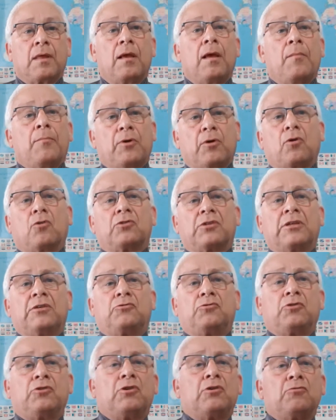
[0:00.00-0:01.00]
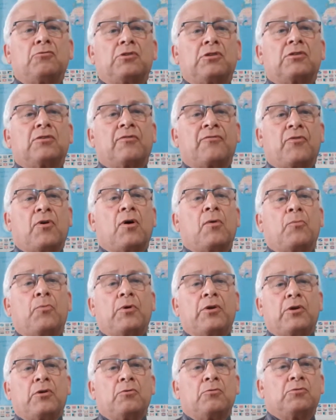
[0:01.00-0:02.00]
because introduce is the verb we
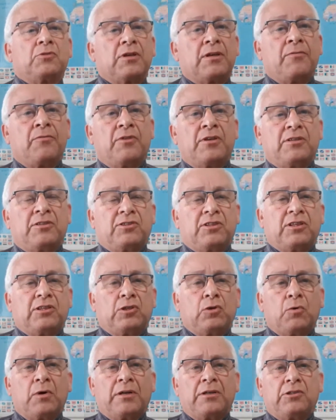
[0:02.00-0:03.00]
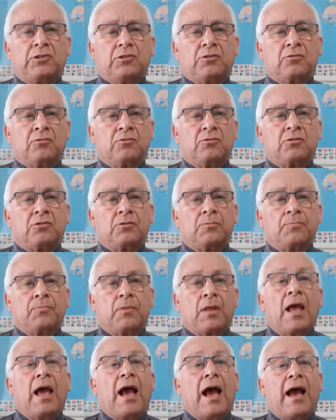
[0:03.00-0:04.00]
use in these situations,
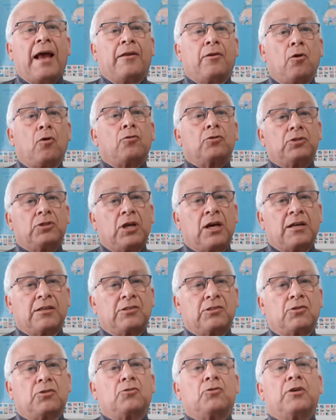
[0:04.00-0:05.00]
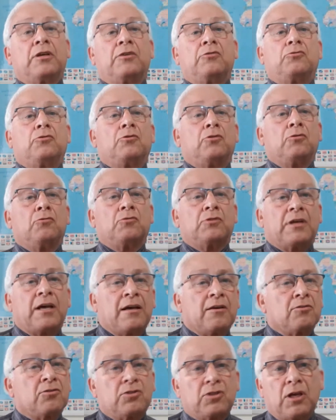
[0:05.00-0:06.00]
and not just to introduce
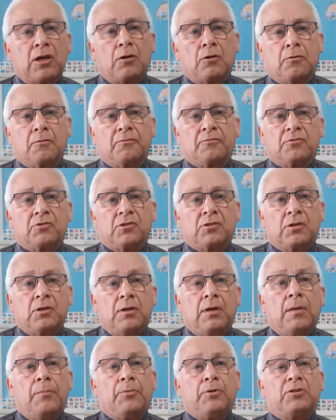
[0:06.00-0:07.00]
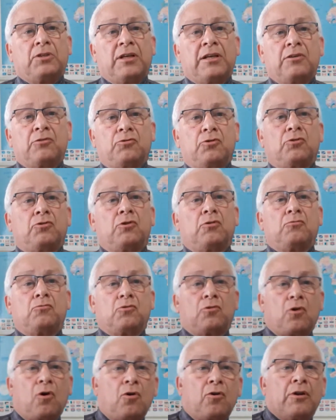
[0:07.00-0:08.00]
ourselves, but to introduce
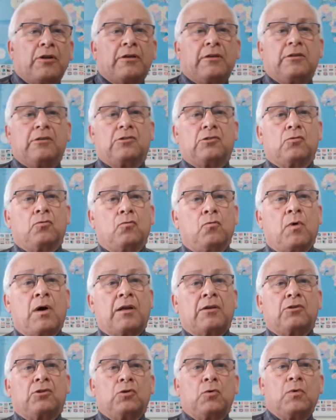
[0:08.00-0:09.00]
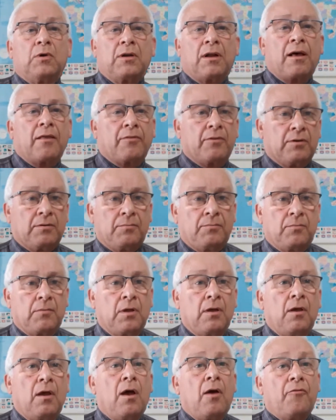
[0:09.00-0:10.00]
colleagues one to another.
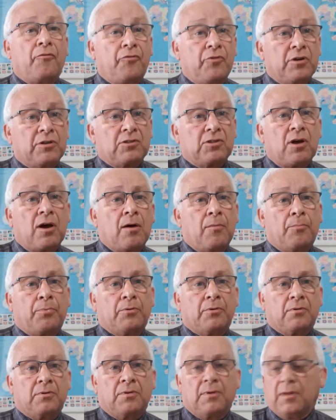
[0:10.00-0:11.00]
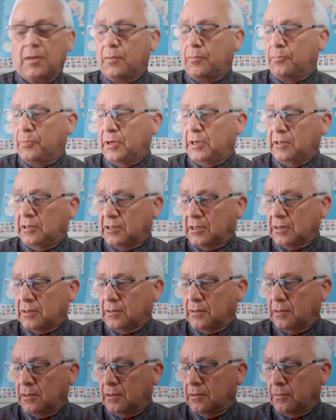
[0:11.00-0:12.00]
For example, Peter,
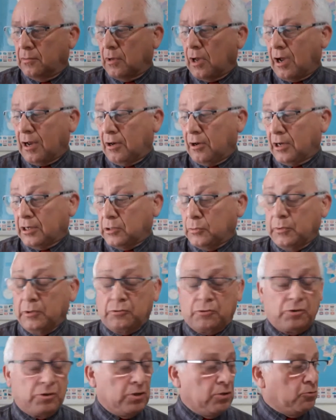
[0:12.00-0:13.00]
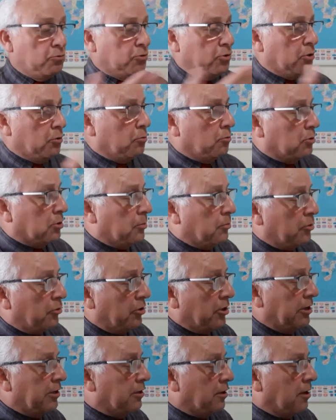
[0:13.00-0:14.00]
I'd like to introduce you to
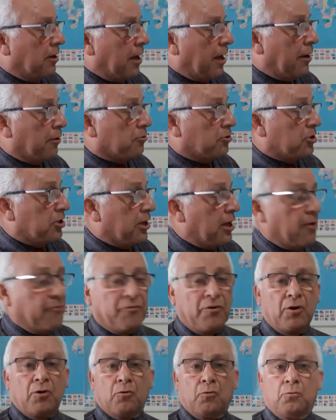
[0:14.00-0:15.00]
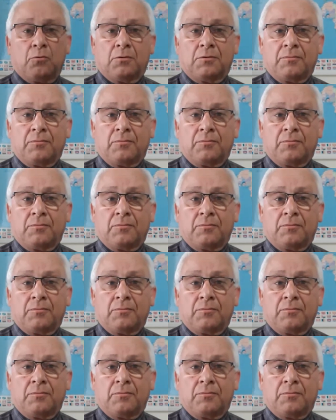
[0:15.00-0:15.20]
Marina, our CFO.